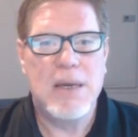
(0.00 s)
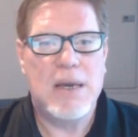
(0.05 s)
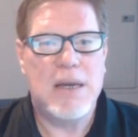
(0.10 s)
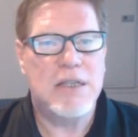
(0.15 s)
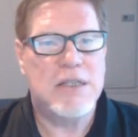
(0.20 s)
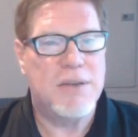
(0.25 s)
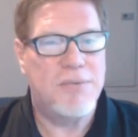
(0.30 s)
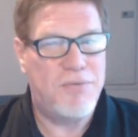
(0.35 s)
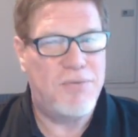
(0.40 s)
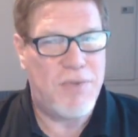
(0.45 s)

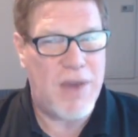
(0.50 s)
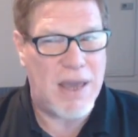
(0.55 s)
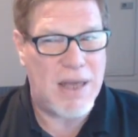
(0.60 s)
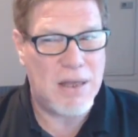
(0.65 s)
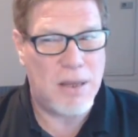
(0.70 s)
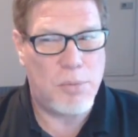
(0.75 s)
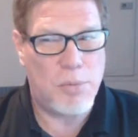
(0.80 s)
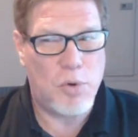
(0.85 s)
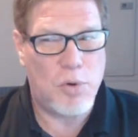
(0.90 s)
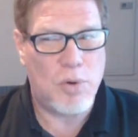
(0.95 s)
It's
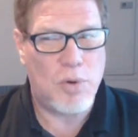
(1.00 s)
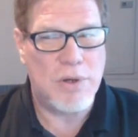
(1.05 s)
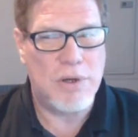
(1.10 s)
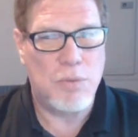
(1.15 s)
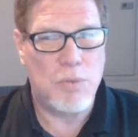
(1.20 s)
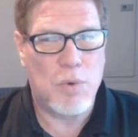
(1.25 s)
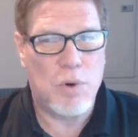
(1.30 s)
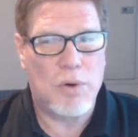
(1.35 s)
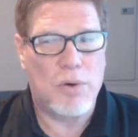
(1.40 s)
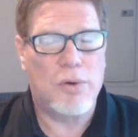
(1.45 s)
available
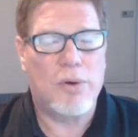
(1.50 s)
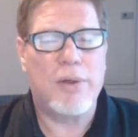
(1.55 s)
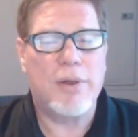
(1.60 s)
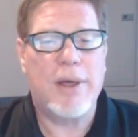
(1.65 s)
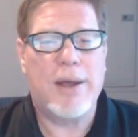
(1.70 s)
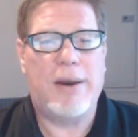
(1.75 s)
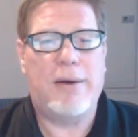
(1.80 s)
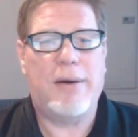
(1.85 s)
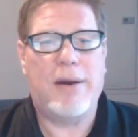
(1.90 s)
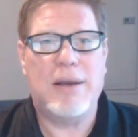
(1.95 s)
in
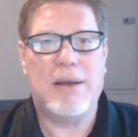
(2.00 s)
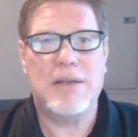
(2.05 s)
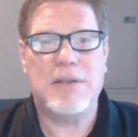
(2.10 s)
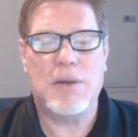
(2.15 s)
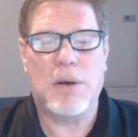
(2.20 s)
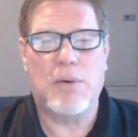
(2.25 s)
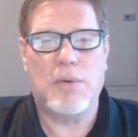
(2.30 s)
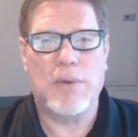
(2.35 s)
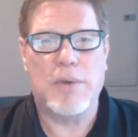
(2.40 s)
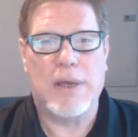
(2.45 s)
rural areas
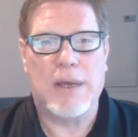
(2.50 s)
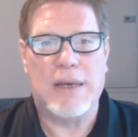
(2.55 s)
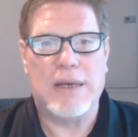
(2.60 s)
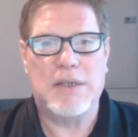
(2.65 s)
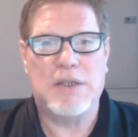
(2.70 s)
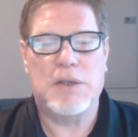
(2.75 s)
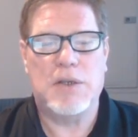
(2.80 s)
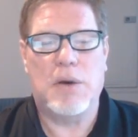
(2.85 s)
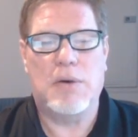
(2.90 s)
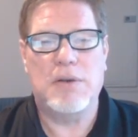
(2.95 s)
only.
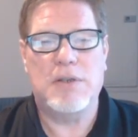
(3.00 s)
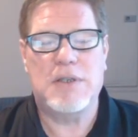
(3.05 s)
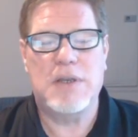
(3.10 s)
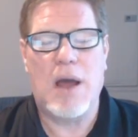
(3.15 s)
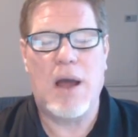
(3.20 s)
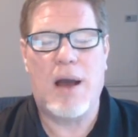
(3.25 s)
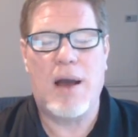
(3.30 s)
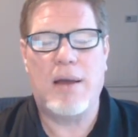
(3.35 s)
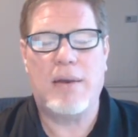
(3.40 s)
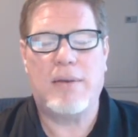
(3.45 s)
So it's
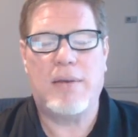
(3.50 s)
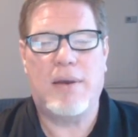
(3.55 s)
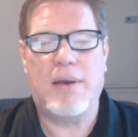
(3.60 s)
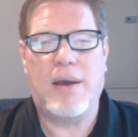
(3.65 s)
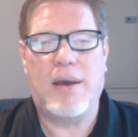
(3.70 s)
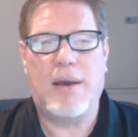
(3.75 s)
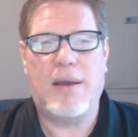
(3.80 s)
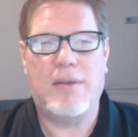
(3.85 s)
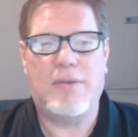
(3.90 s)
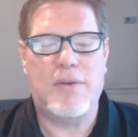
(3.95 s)
not
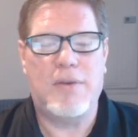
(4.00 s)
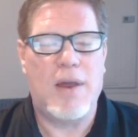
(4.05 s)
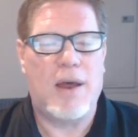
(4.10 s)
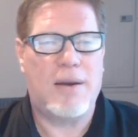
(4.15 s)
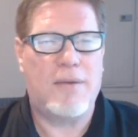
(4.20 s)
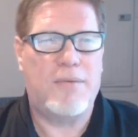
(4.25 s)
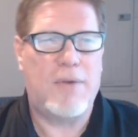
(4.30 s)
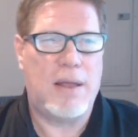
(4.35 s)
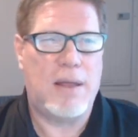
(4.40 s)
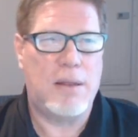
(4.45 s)

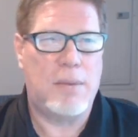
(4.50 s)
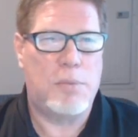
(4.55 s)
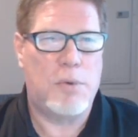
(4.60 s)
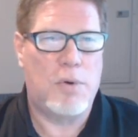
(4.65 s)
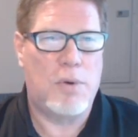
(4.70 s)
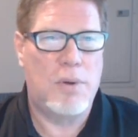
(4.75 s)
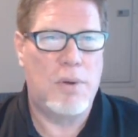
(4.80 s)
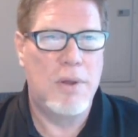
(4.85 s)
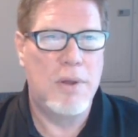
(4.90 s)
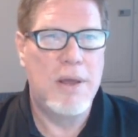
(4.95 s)

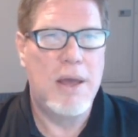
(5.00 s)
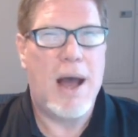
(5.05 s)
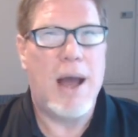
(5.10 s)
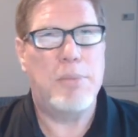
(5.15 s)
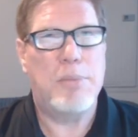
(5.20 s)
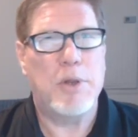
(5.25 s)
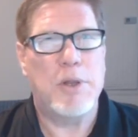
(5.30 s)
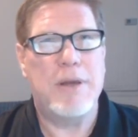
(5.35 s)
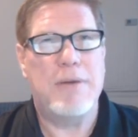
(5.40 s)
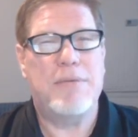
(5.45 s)
available.
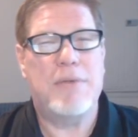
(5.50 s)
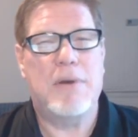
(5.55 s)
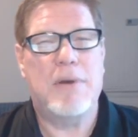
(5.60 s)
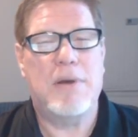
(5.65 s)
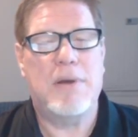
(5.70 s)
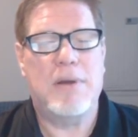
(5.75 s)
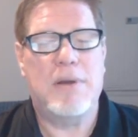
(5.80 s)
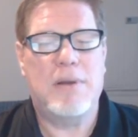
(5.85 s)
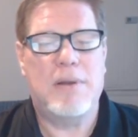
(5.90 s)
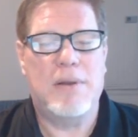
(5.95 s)
I believe
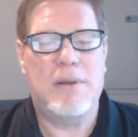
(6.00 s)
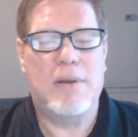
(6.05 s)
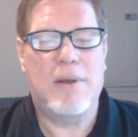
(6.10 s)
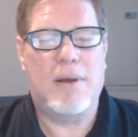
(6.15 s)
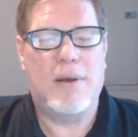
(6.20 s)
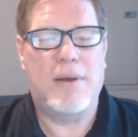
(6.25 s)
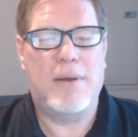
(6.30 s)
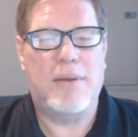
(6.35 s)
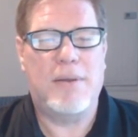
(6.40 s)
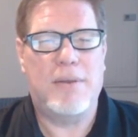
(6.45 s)

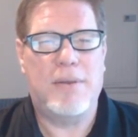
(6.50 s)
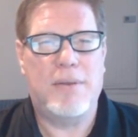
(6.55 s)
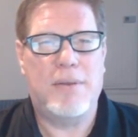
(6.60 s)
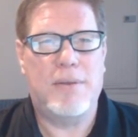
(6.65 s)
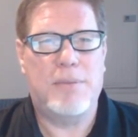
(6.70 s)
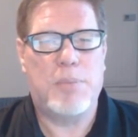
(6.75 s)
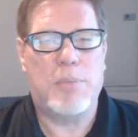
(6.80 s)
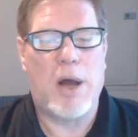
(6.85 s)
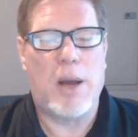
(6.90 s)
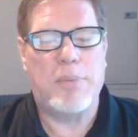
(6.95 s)
the
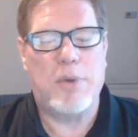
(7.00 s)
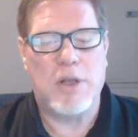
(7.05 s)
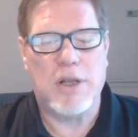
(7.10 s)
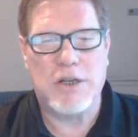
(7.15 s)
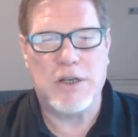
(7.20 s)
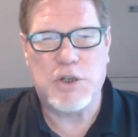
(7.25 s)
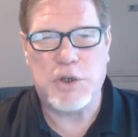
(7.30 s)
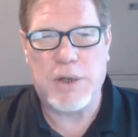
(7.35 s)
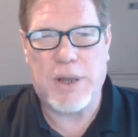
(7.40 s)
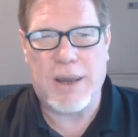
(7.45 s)

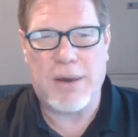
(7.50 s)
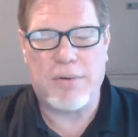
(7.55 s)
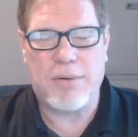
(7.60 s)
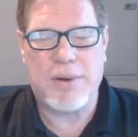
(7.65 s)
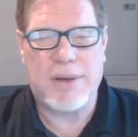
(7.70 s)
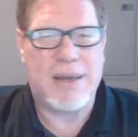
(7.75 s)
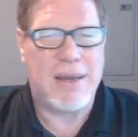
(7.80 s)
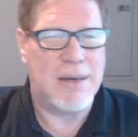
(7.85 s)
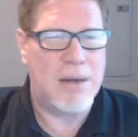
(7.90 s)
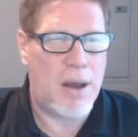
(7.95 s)
population
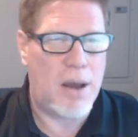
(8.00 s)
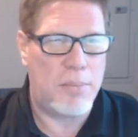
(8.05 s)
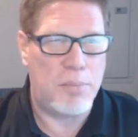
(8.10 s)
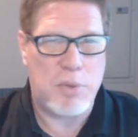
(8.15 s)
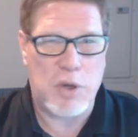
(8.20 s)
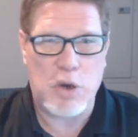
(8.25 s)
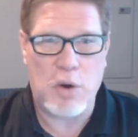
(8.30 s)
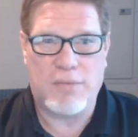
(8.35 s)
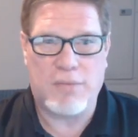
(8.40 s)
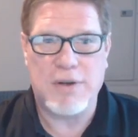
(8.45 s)
count cannot
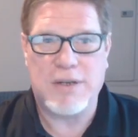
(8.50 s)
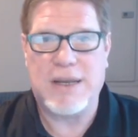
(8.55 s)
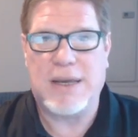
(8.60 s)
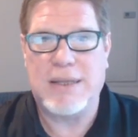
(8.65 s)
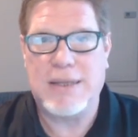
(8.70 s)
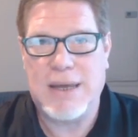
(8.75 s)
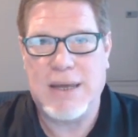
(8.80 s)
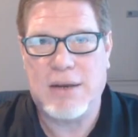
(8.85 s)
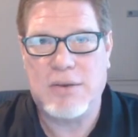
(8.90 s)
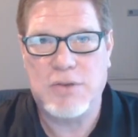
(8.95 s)
be over
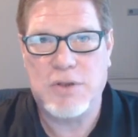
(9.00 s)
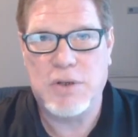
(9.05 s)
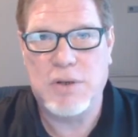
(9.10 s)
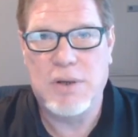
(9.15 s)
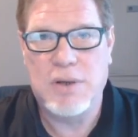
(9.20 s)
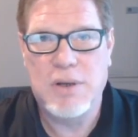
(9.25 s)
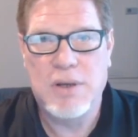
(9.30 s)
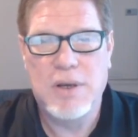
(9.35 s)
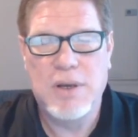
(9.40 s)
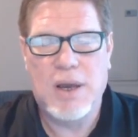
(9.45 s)

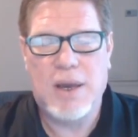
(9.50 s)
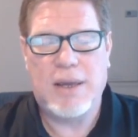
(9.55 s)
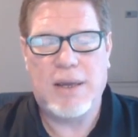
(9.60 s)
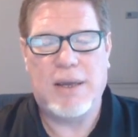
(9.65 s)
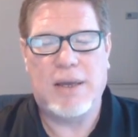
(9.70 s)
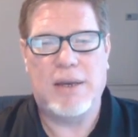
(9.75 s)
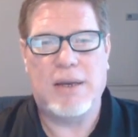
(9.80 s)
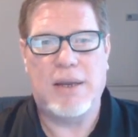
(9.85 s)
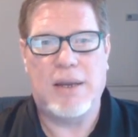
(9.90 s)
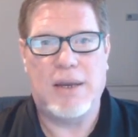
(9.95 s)
10,000
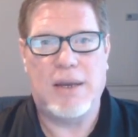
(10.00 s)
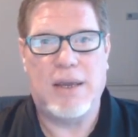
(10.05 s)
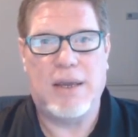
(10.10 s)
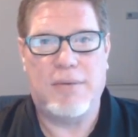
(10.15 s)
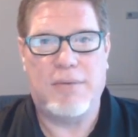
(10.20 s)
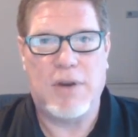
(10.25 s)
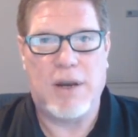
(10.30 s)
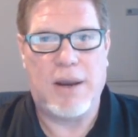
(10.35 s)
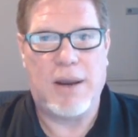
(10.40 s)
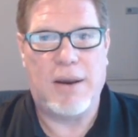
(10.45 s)
in a
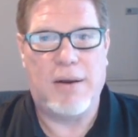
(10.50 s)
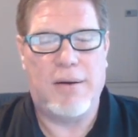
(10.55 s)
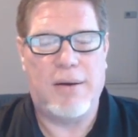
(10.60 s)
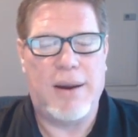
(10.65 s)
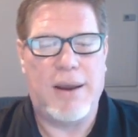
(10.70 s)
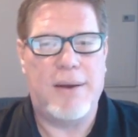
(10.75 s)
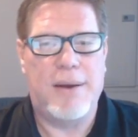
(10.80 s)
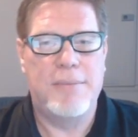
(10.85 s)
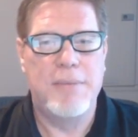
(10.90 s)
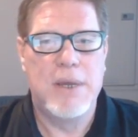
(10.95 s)
given
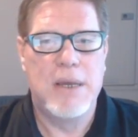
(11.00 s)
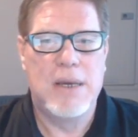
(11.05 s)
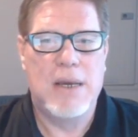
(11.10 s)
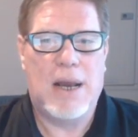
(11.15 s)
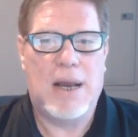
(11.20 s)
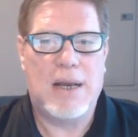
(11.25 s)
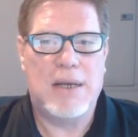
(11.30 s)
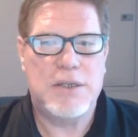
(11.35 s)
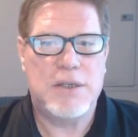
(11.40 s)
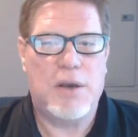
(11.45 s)
area.
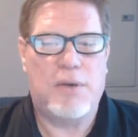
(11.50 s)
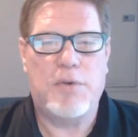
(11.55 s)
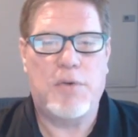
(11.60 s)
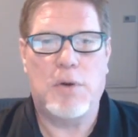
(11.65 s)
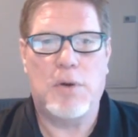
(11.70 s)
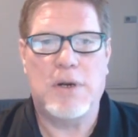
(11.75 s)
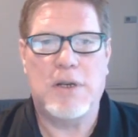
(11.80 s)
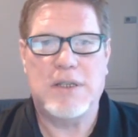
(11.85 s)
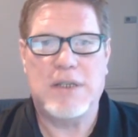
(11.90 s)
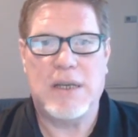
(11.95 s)
So if
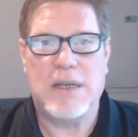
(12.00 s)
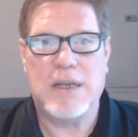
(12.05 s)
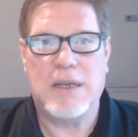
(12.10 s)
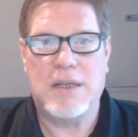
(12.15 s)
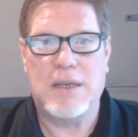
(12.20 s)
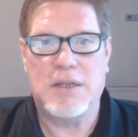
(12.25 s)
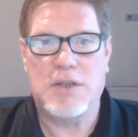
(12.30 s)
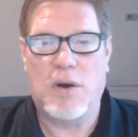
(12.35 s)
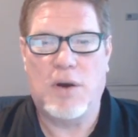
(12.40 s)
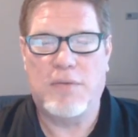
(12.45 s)
you're in a city
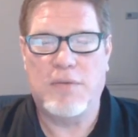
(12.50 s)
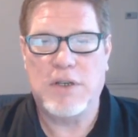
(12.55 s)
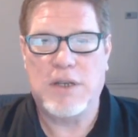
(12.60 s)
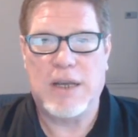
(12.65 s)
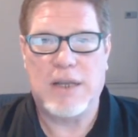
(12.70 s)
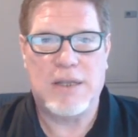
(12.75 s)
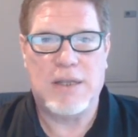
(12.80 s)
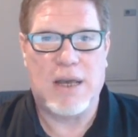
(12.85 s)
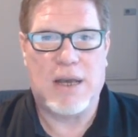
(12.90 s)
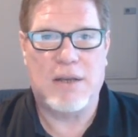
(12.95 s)
that's over
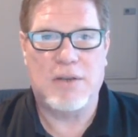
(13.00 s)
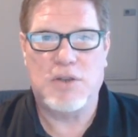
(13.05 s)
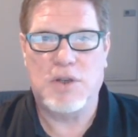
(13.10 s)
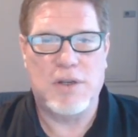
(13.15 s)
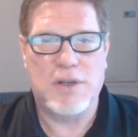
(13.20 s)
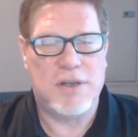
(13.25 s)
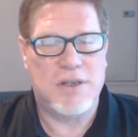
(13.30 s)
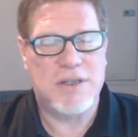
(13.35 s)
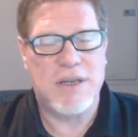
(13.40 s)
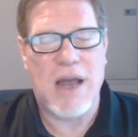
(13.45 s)

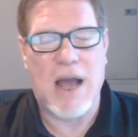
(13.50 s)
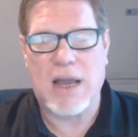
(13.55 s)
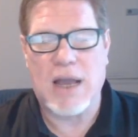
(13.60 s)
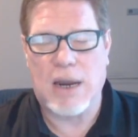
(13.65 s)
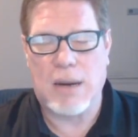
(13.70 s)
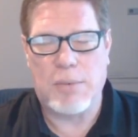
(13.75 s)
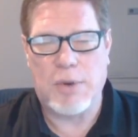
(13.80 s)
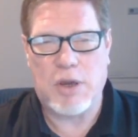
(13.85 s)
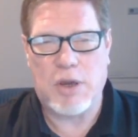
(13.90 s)
10,000, it's not going to